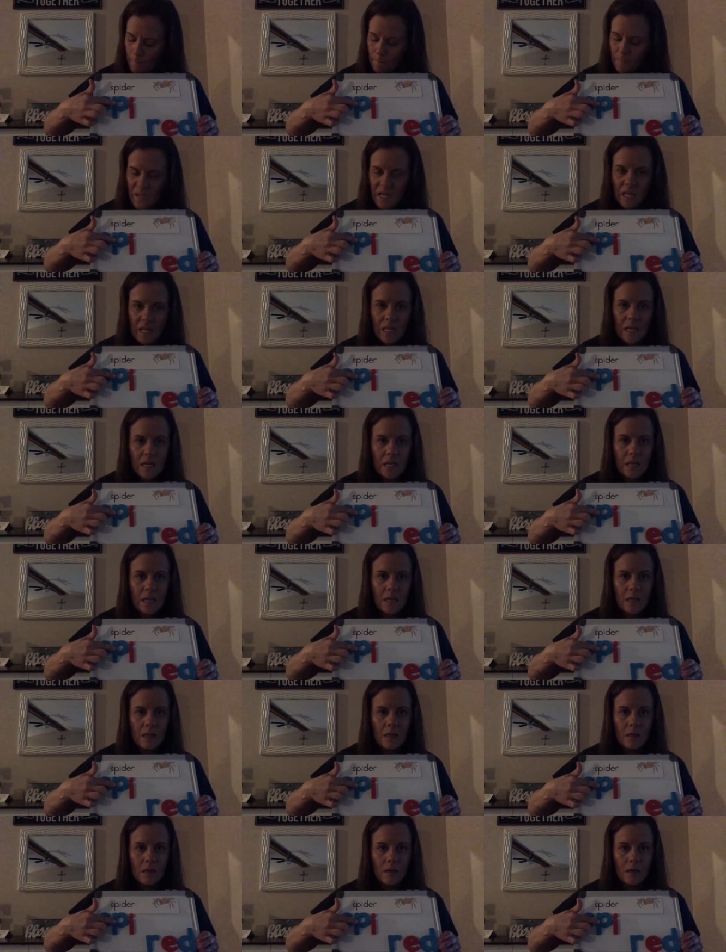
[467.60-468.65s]

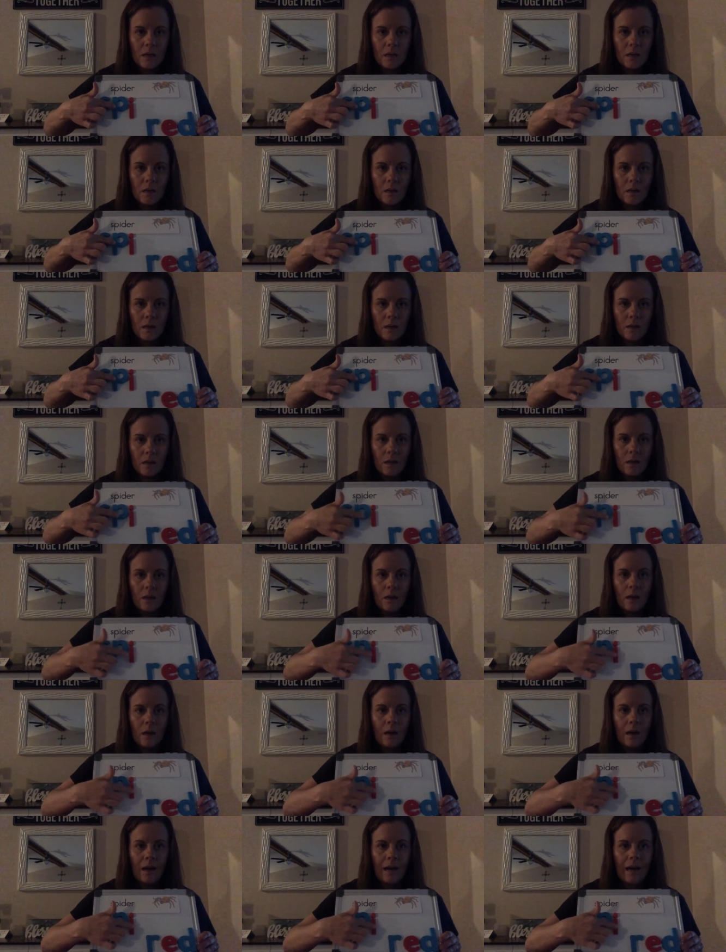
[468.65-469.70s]
P,
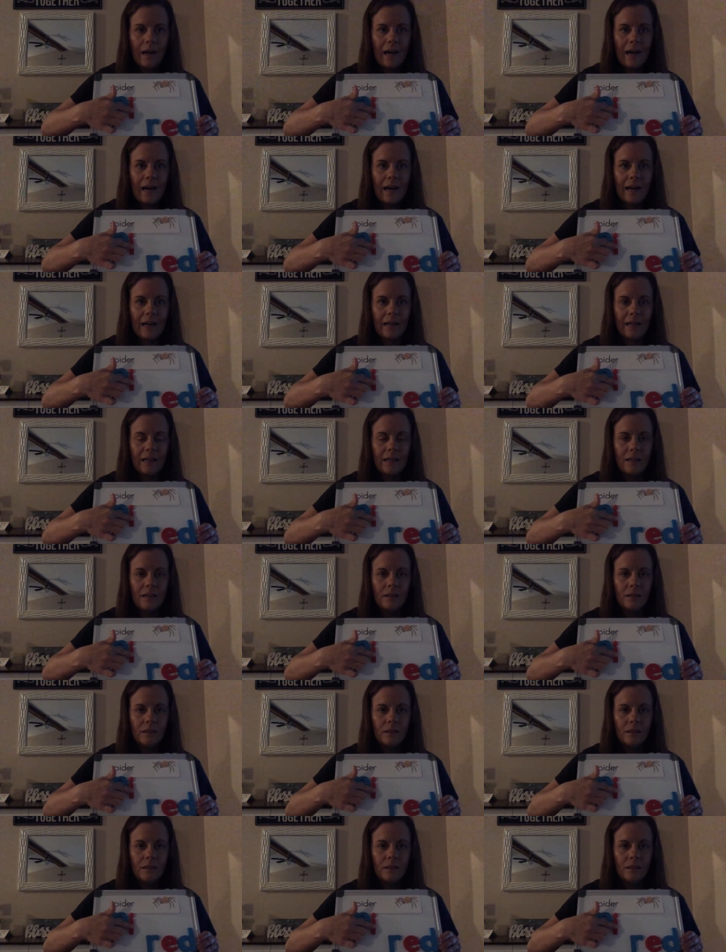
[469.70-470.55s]
I.